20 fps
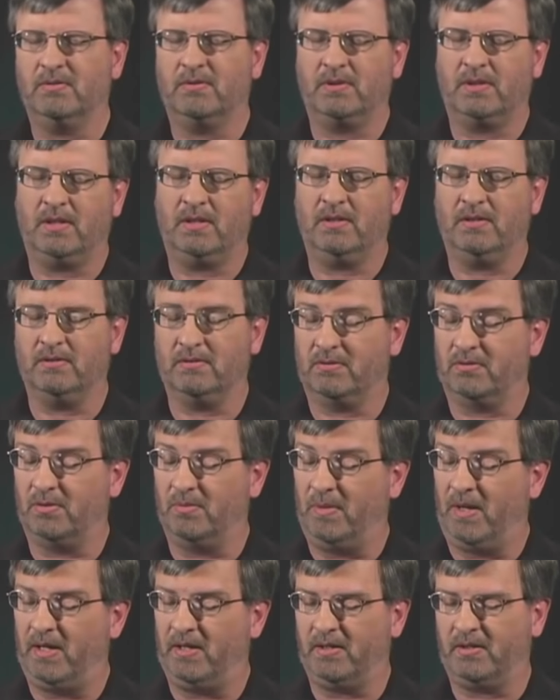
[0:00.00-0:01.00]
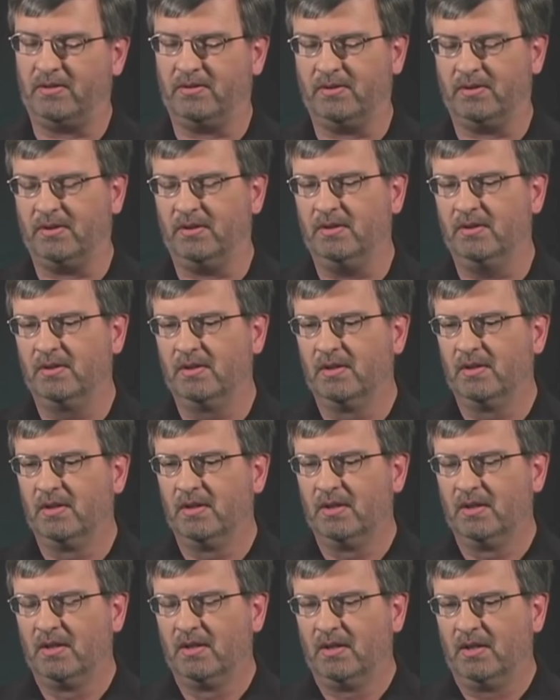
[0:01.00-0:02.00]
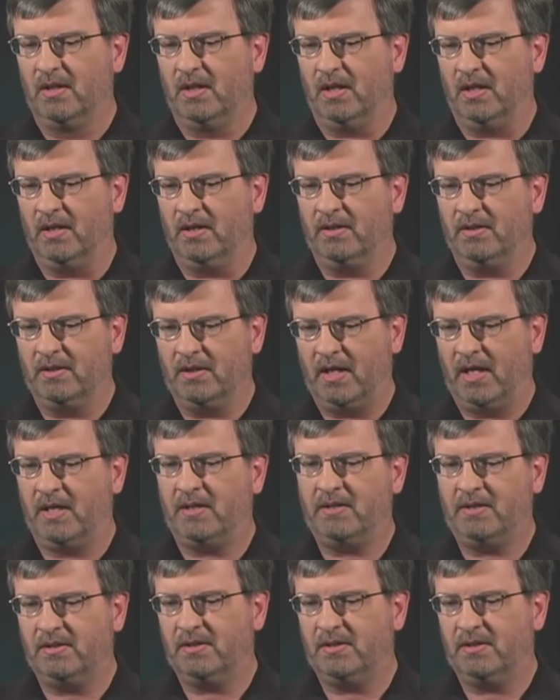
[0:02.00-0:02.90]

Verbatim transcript: It's kind of traumatic looking. And he had